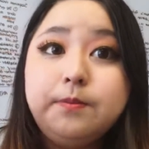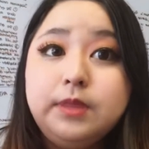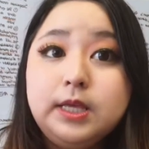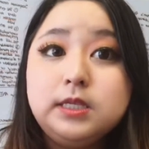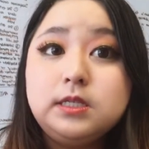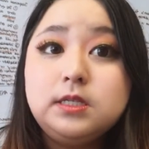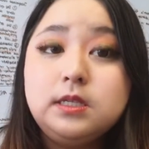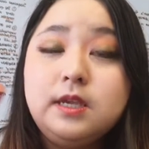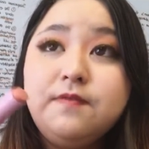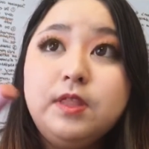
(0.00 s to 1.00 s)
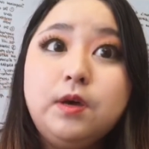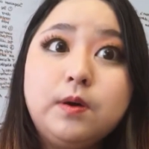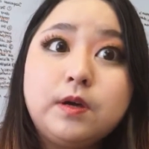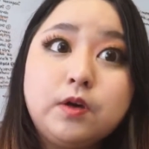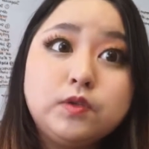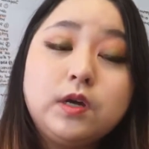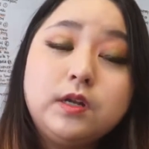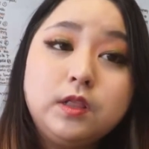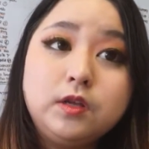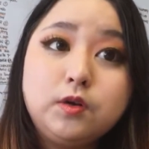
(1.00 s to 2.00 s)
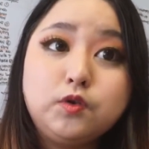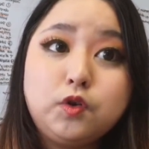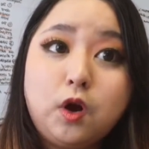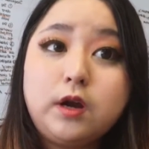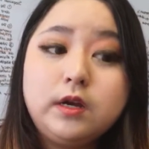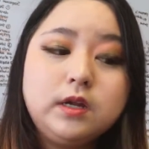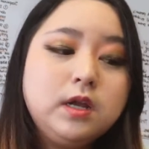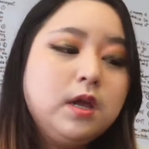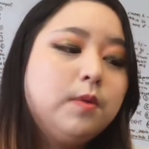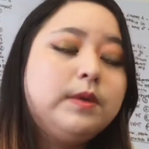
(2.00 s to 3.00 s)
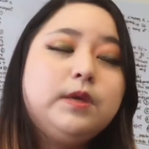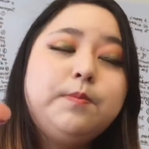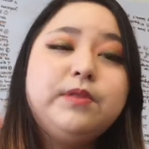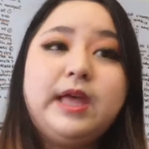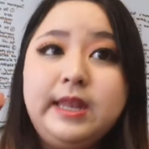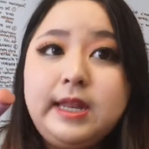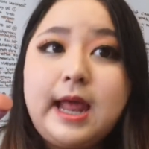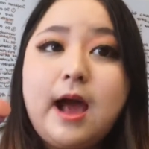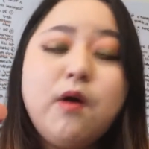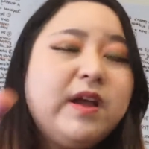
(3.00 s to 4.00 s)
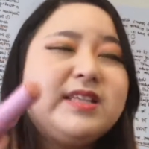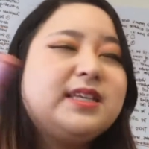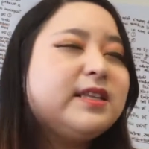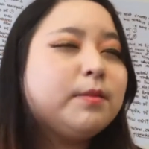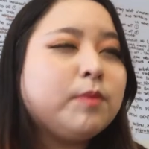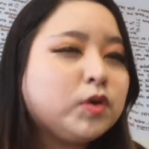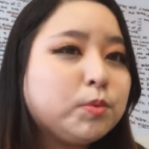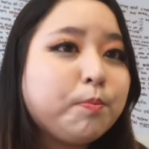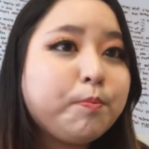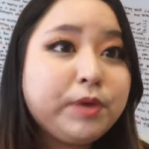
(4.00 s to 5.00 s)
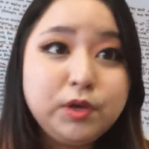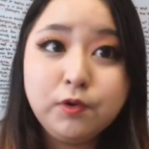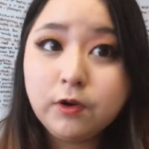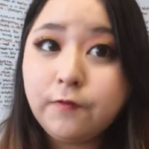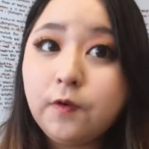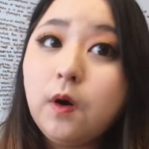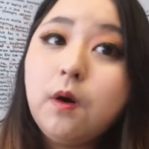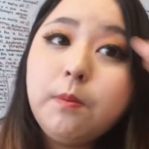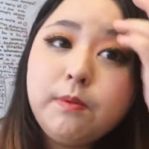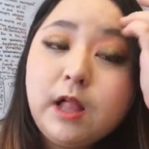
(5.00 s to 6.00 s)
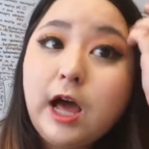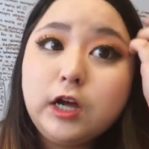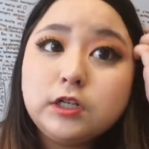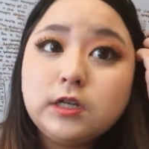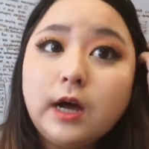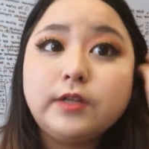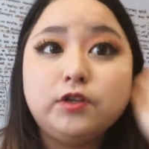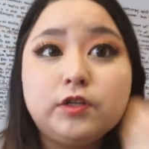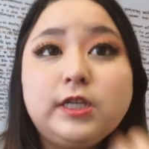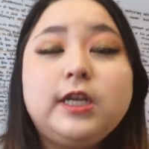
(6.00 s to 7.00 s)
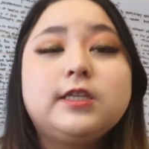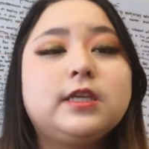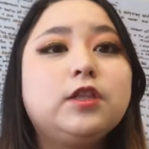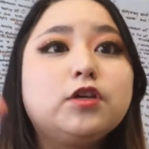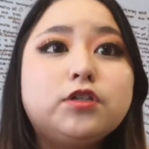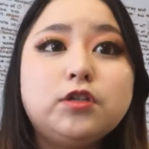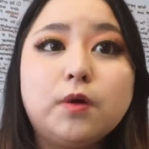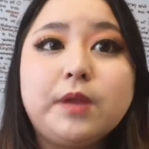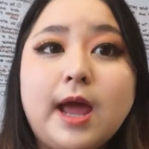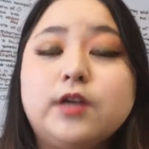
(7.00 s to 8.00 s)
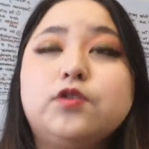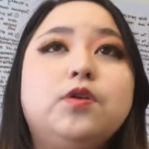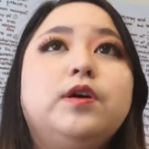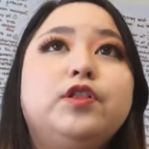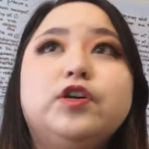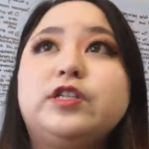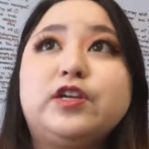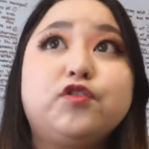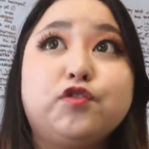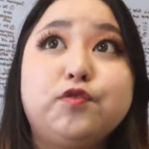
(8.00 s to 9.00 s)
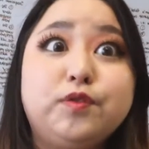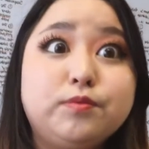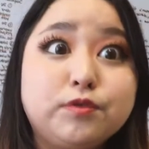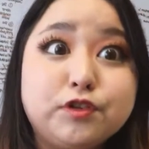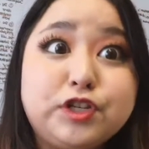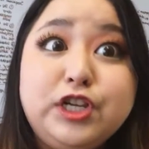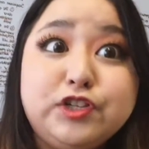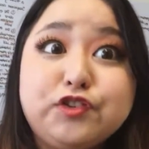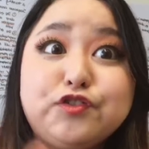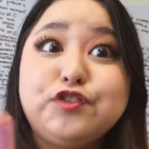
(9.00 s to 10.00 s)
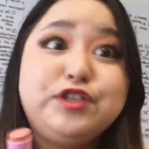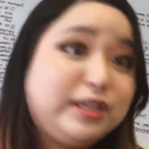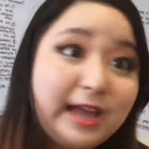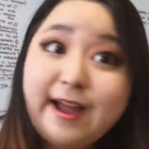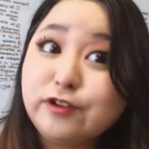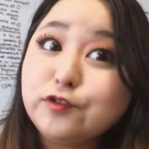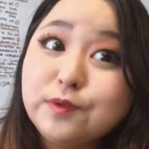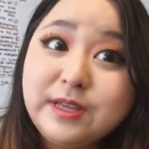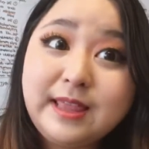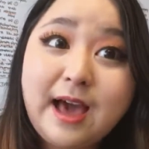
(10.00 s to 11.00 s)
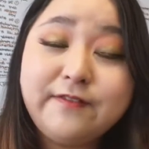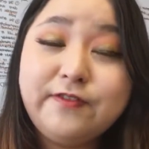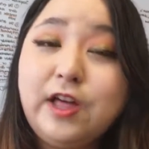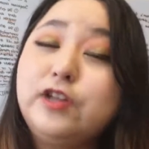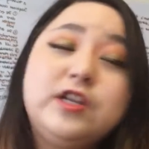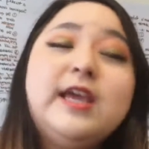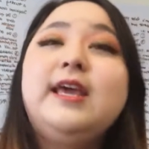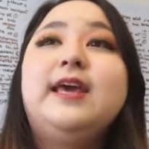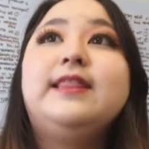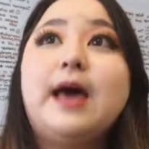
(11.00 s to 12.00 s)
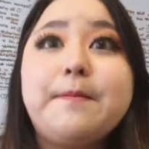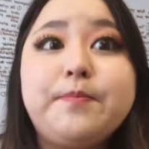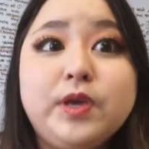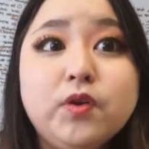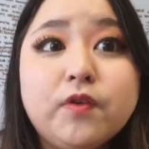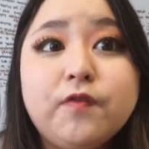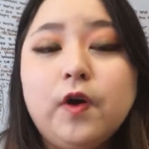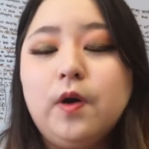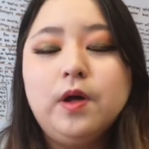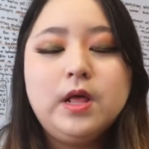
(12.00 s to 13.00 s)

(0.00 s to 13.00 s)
This, even though it goes on a little dark, when you blend it out, it's like the most beautiful blush on your cheeks. It looks so natural. It looks like your cheeks are just naturally that flushed and that beautiful.